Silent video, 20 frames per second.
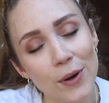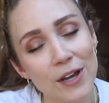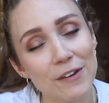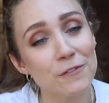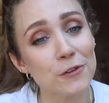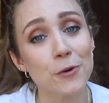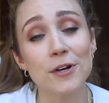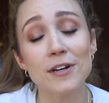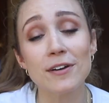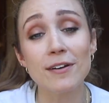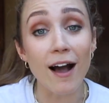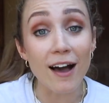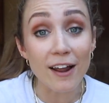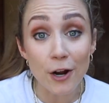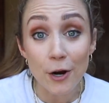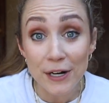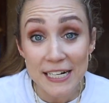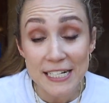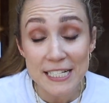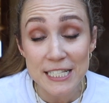If you are not
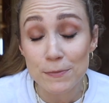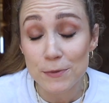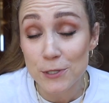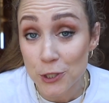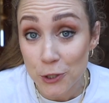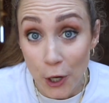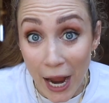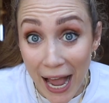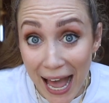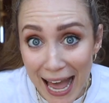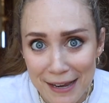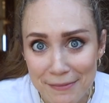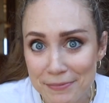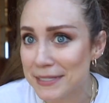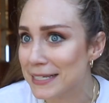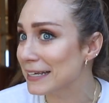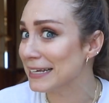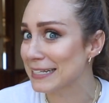already subscribed,